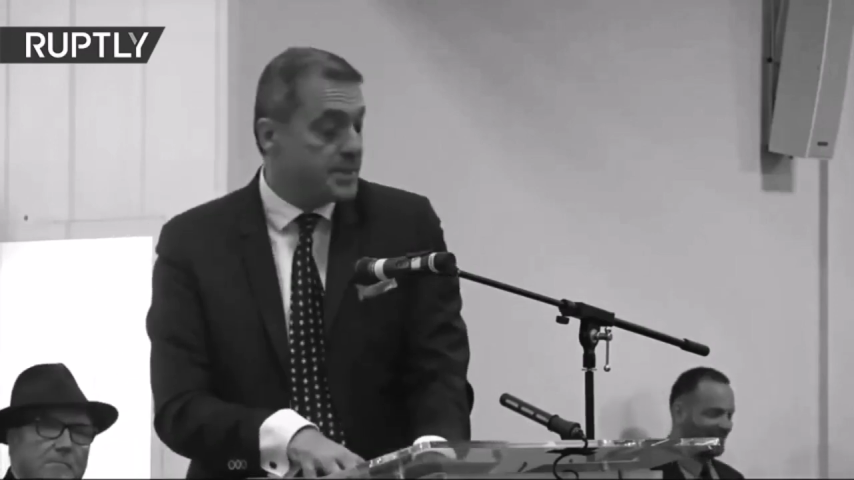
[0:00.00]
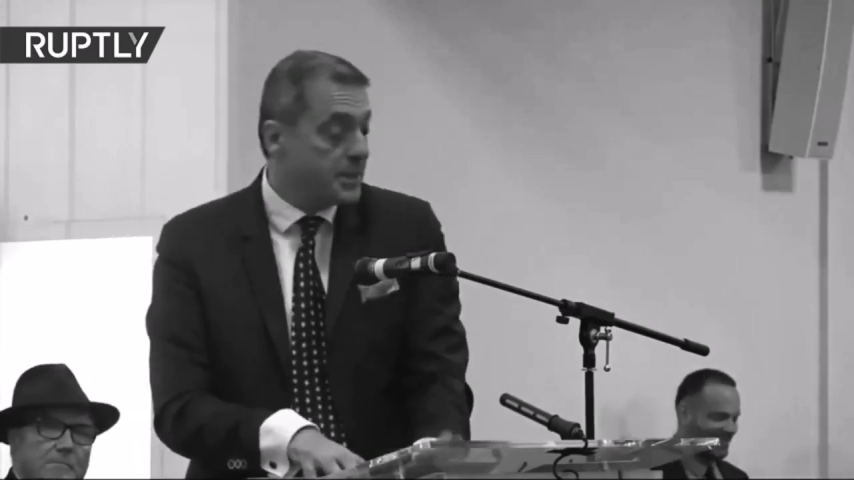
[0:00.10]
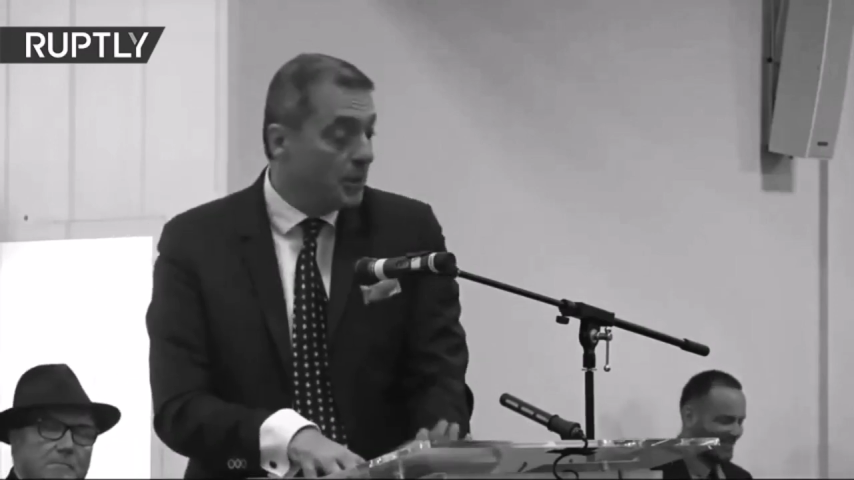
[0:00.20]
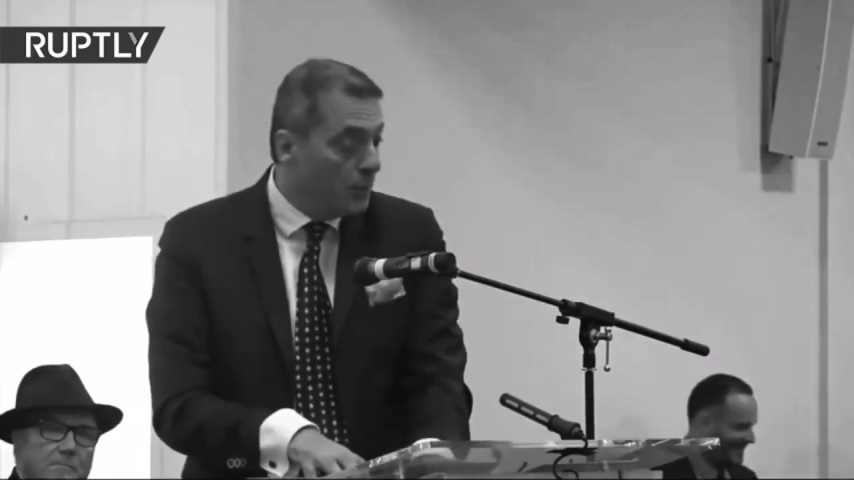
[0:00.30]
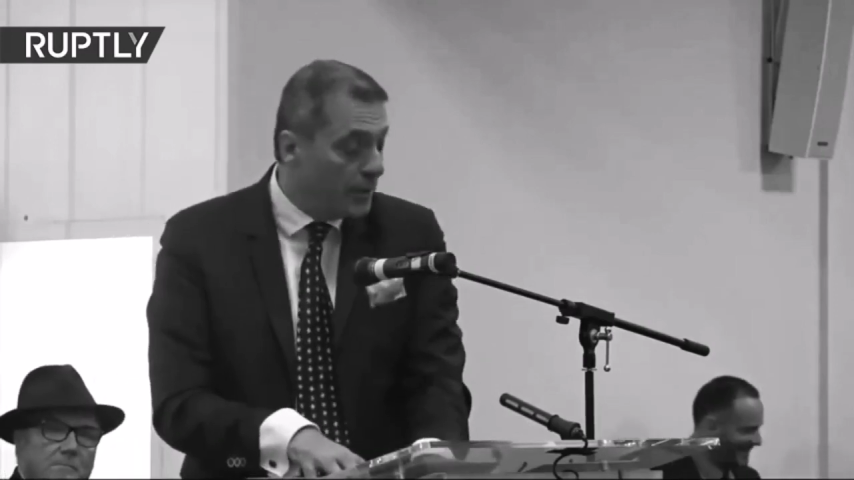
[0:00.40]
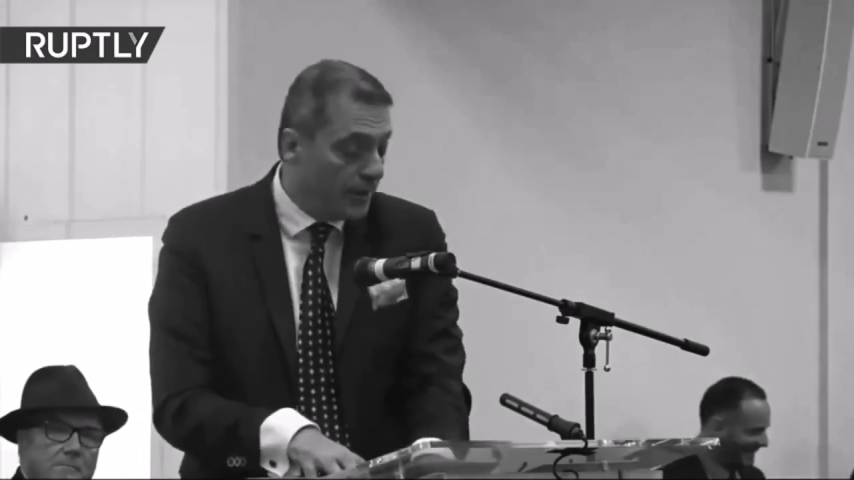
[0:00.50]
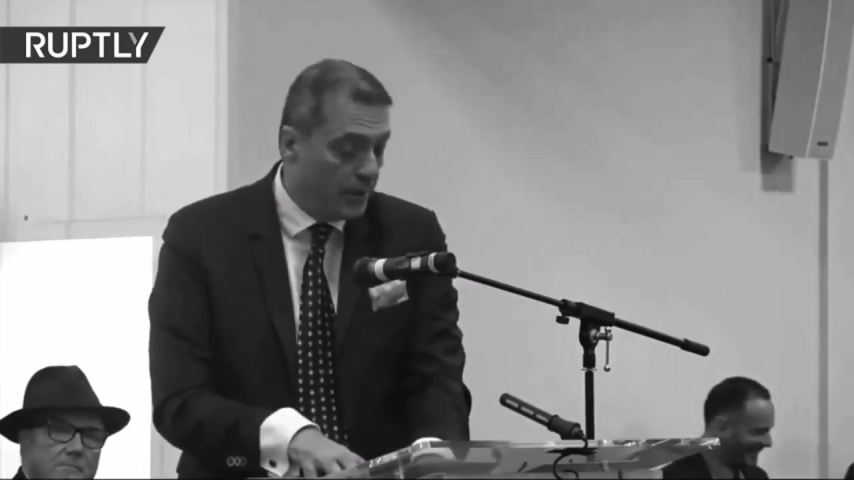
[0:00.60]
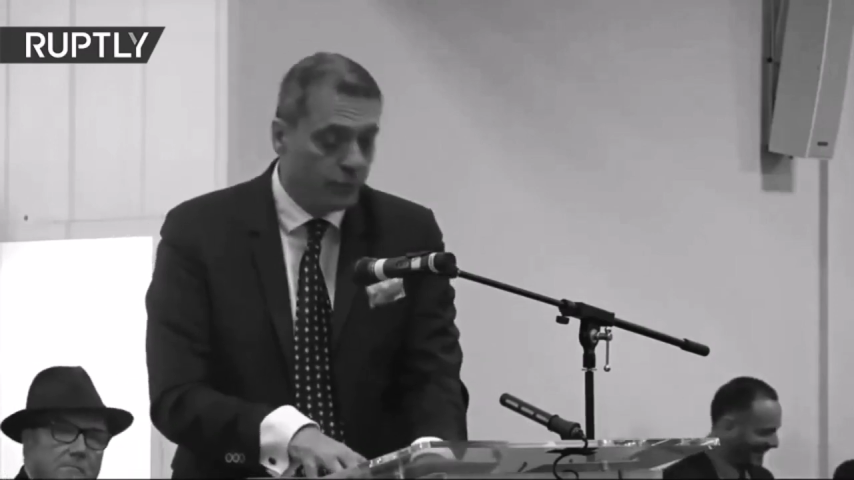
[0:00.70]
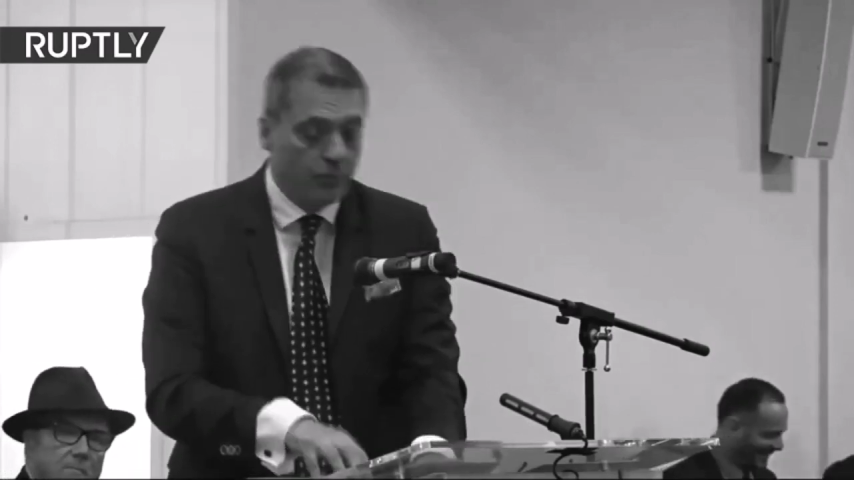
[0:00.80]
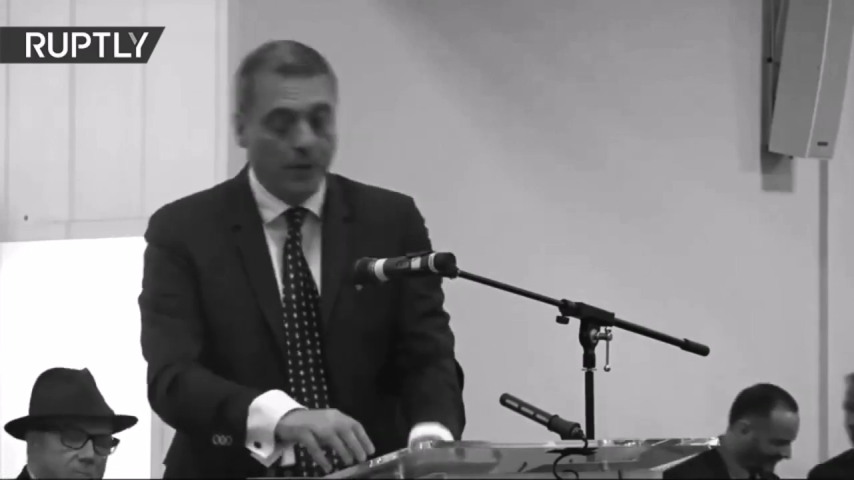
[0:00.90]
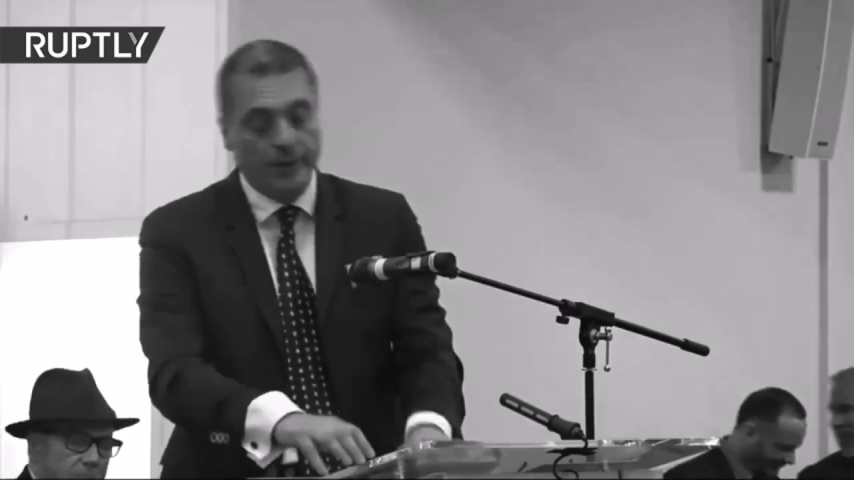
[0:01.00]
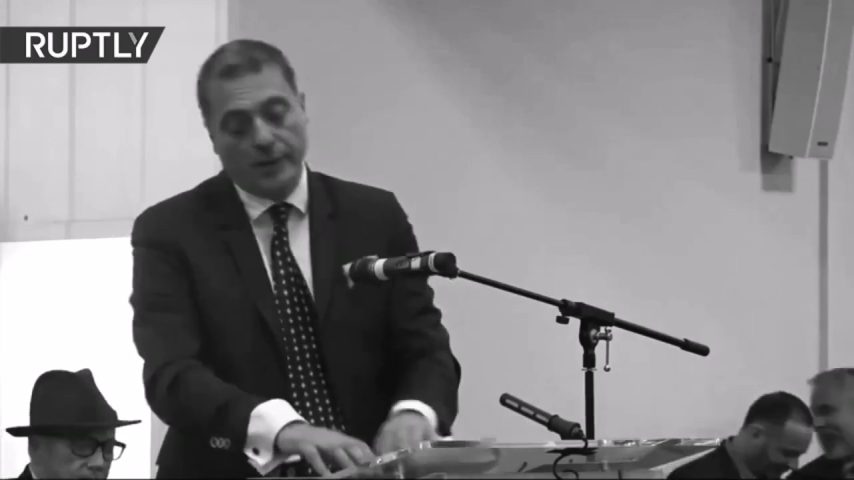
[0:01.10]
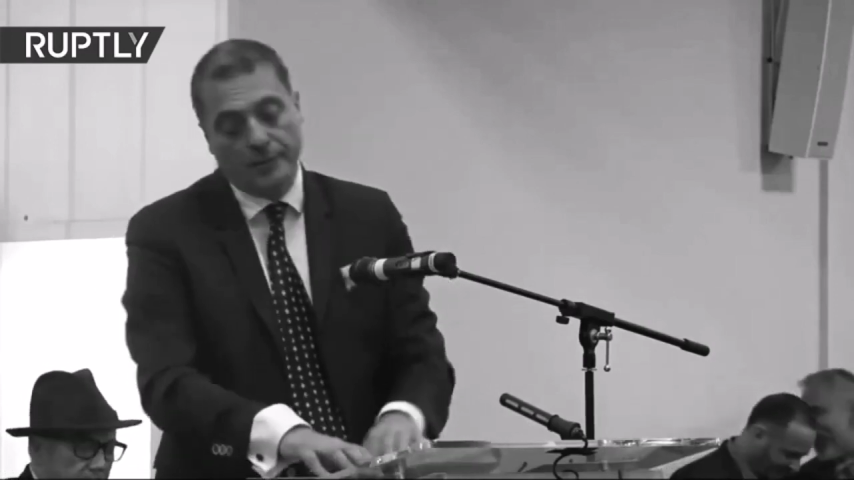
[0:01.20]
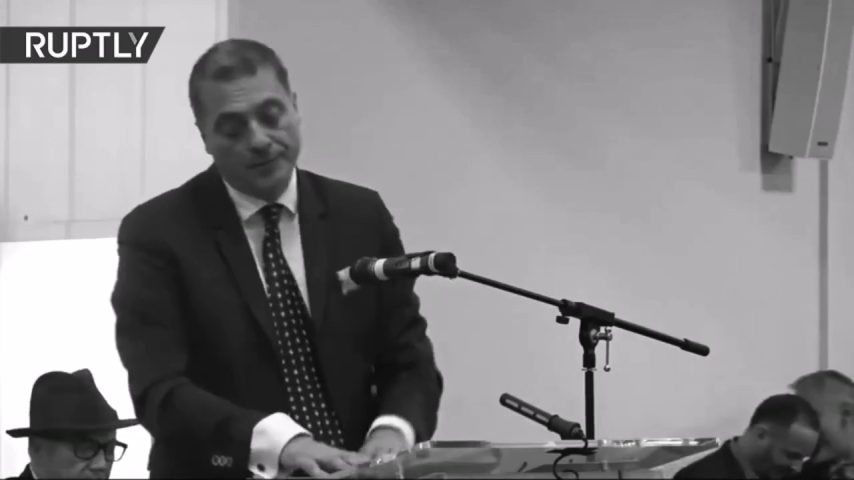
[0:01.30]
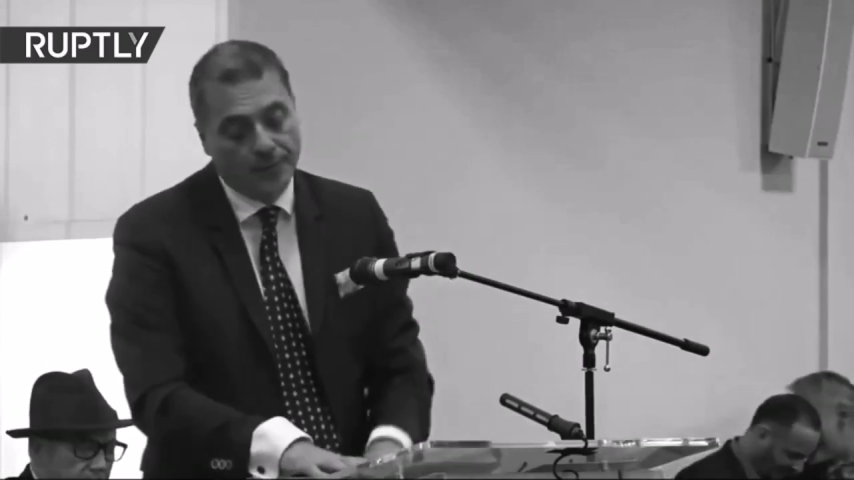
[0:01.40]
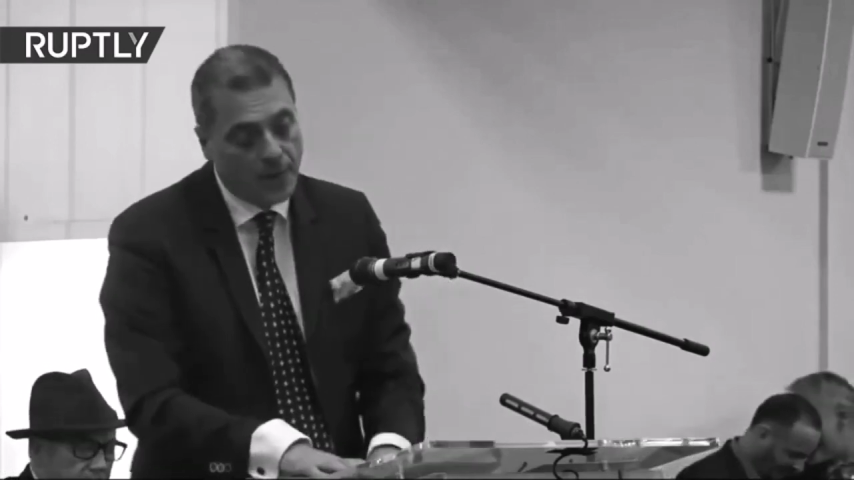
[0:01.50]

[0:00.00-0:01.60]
still be there for all I know.